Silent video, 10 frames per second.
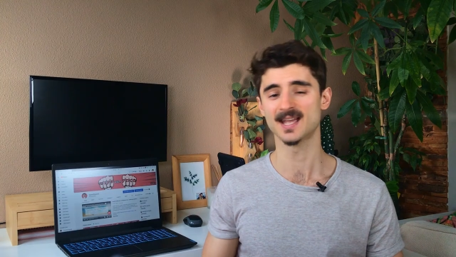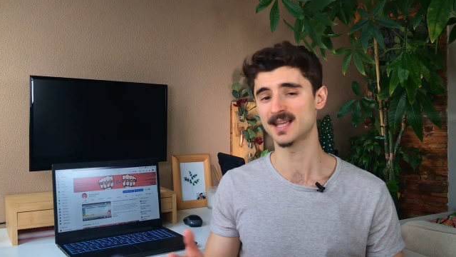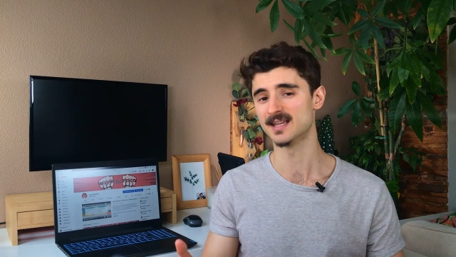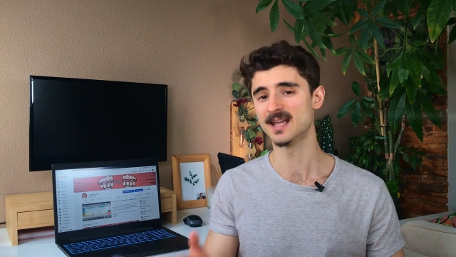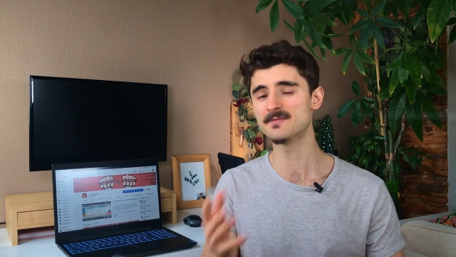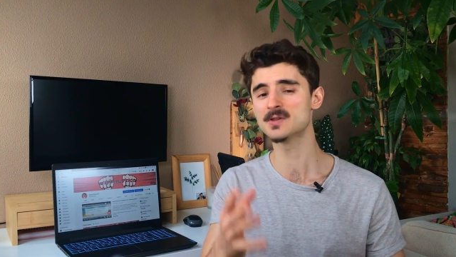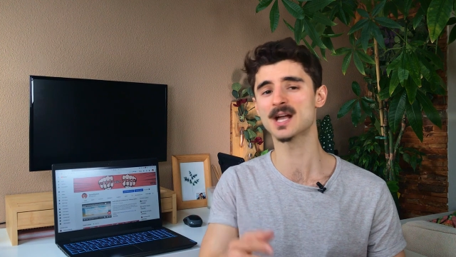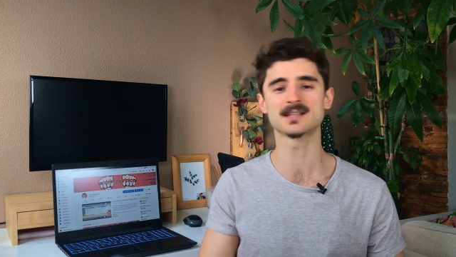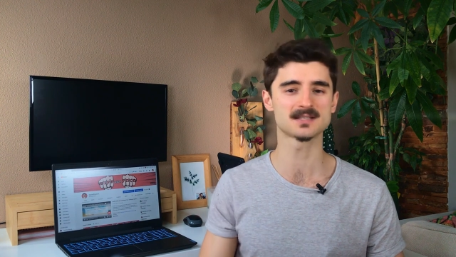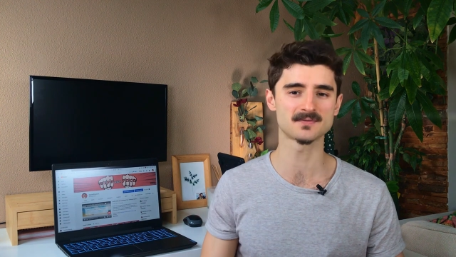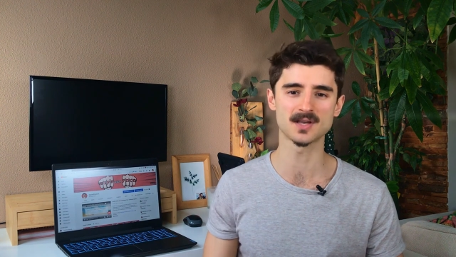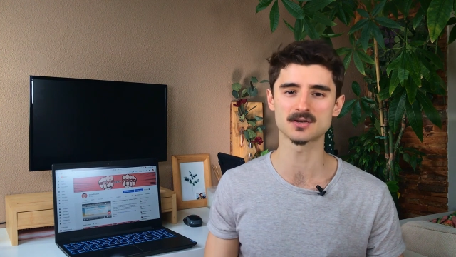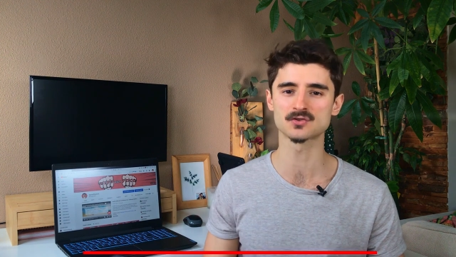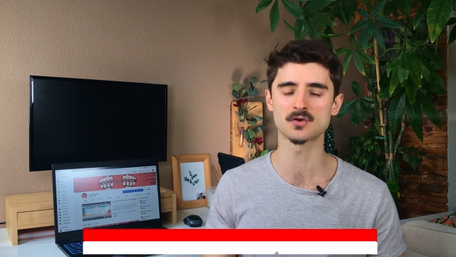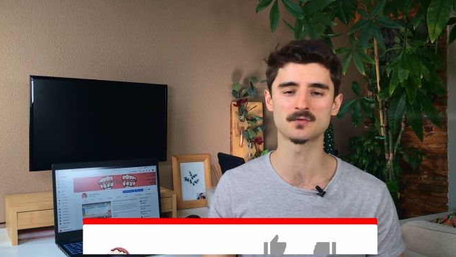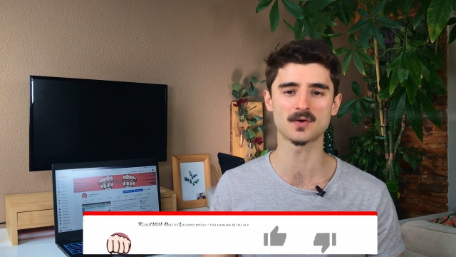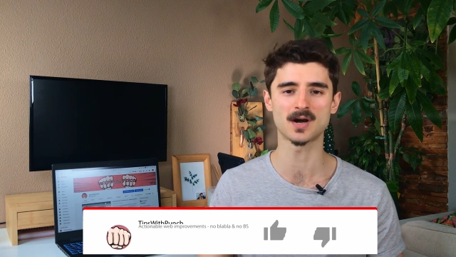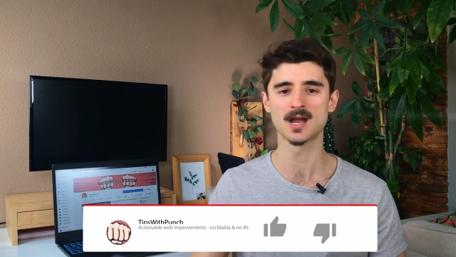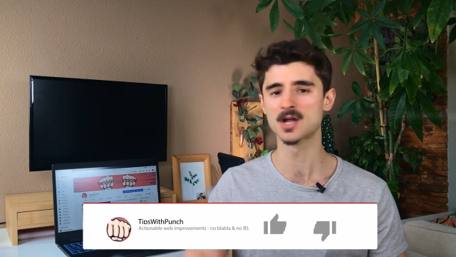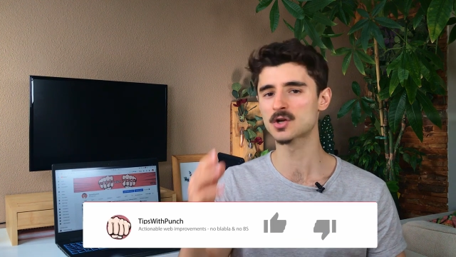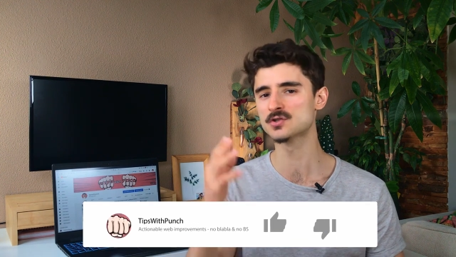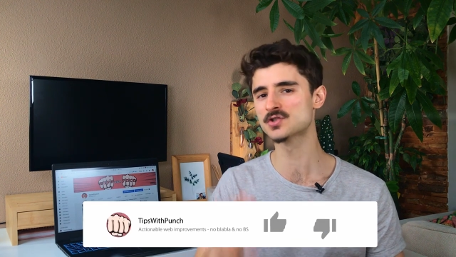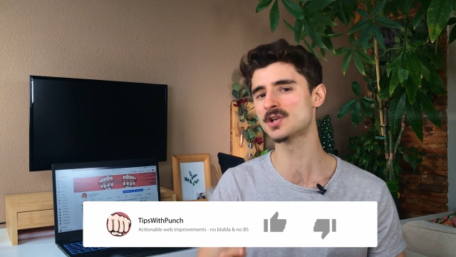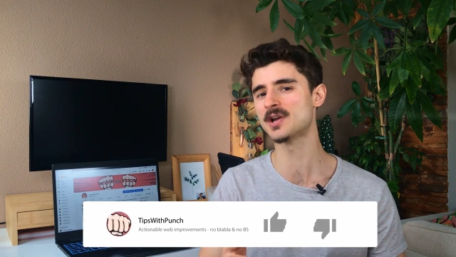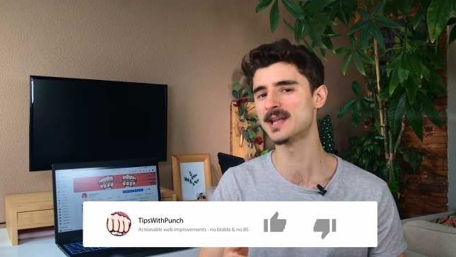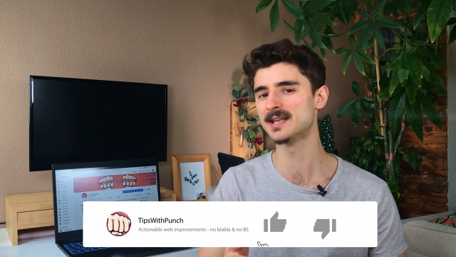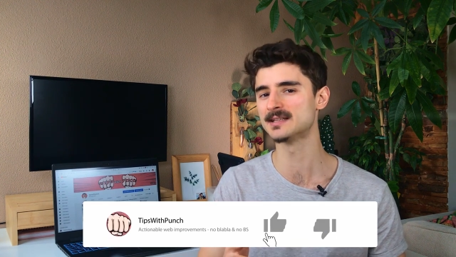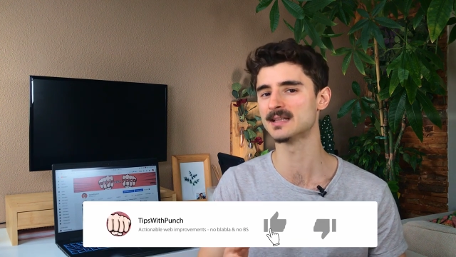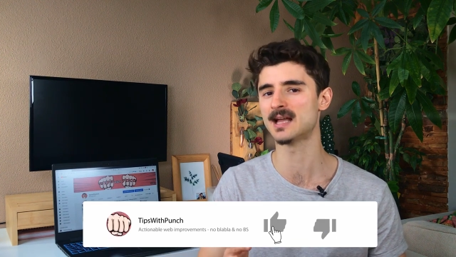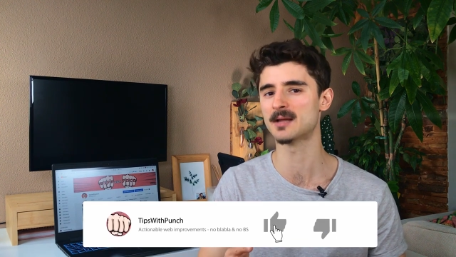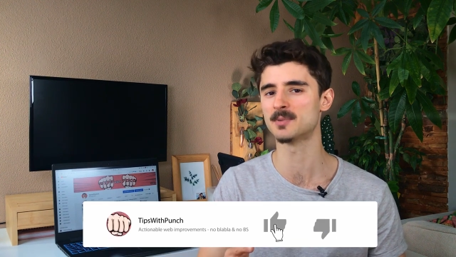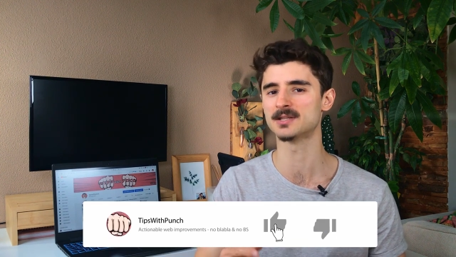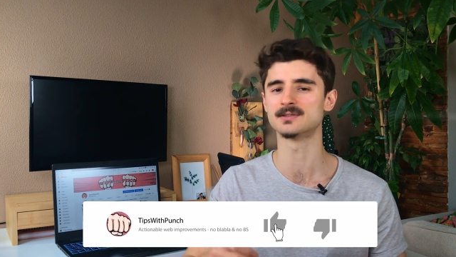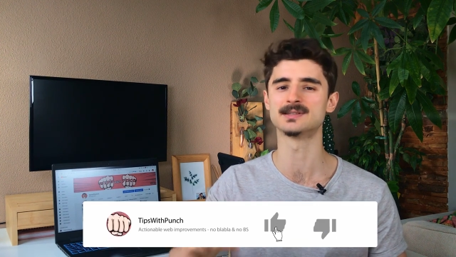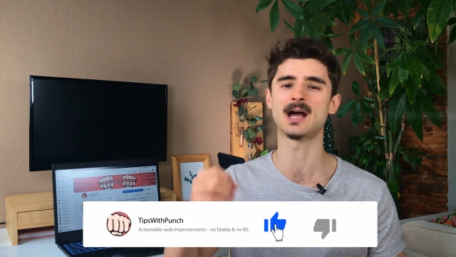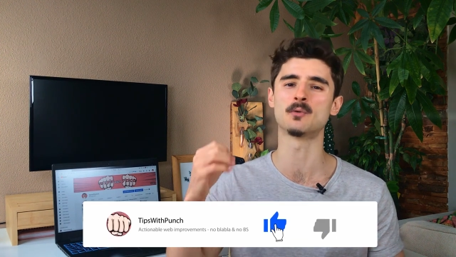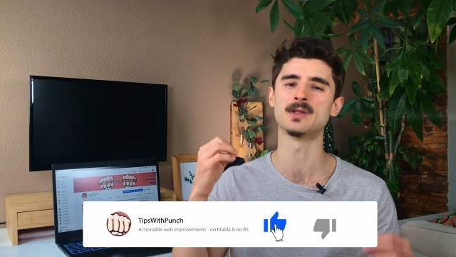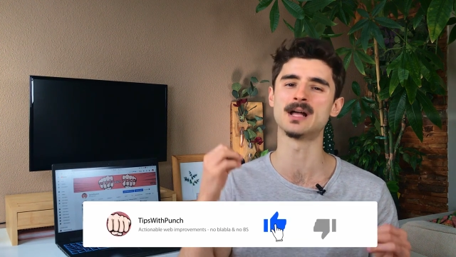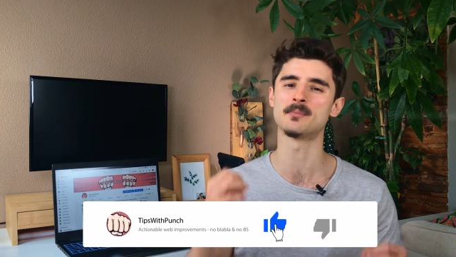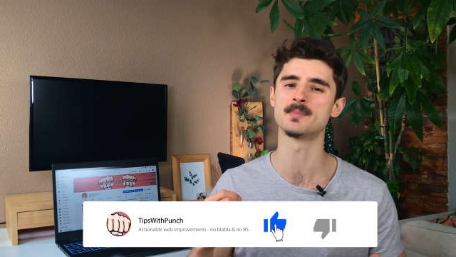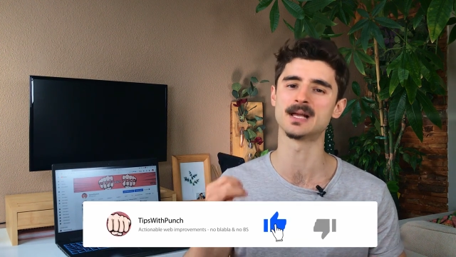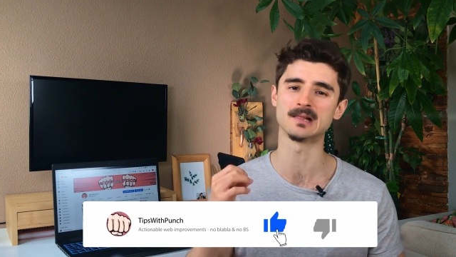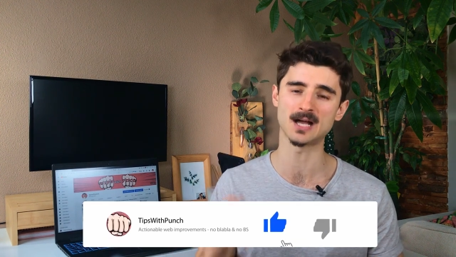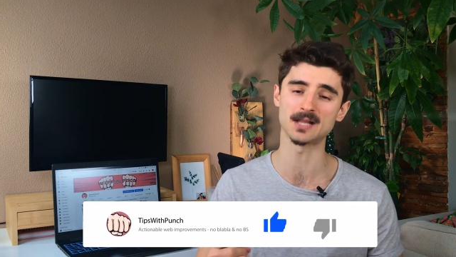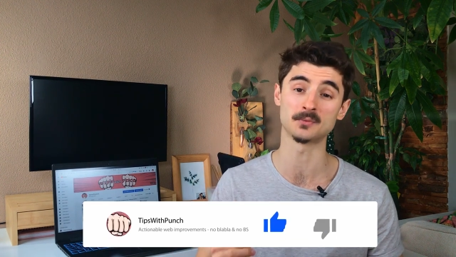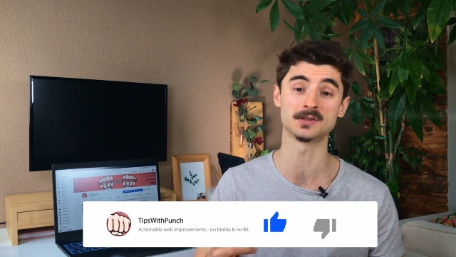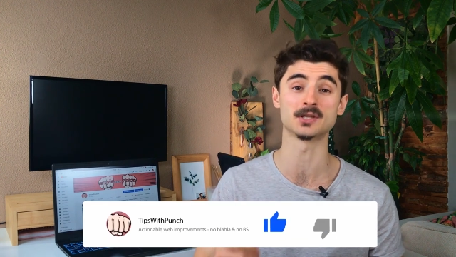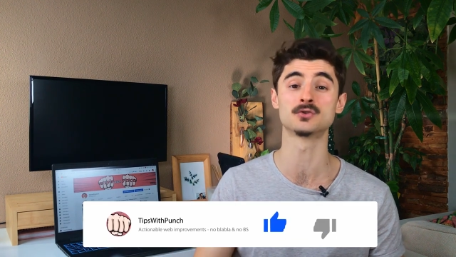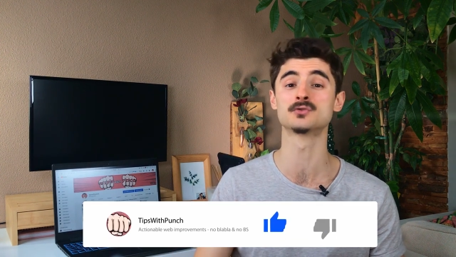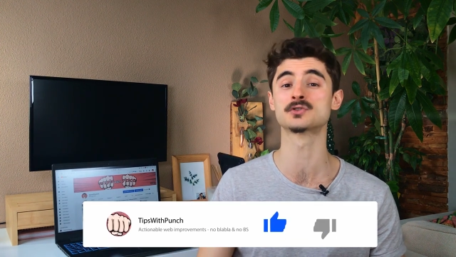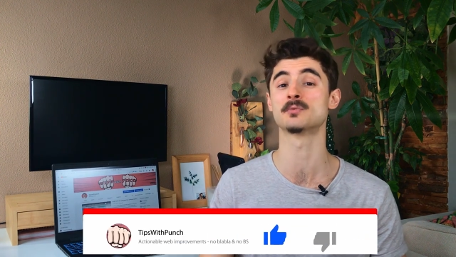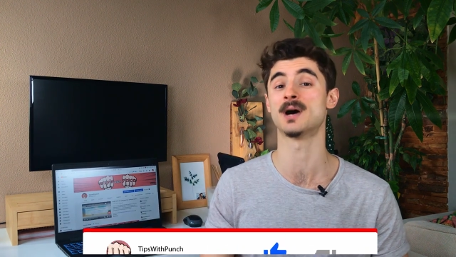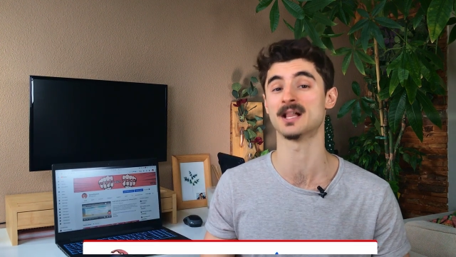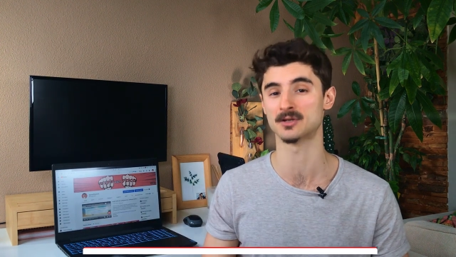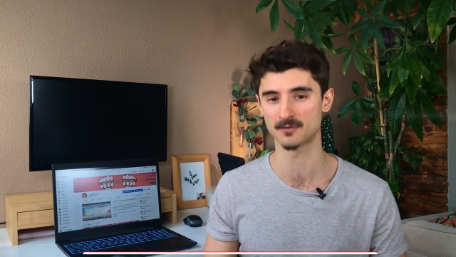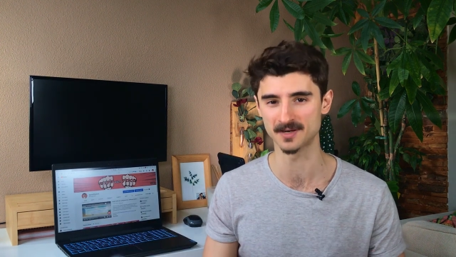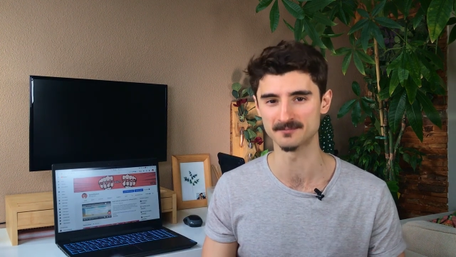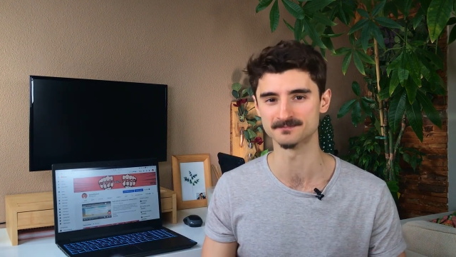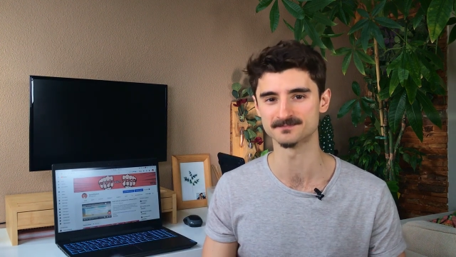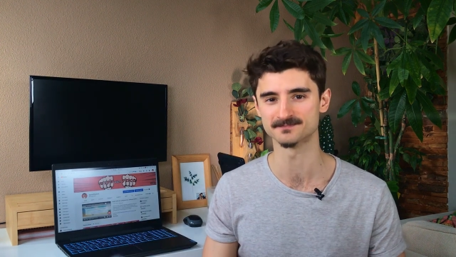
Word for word: Hey, if you like this video so far, consider hitting the like button. That will help me a lot with the YouTube algorithm.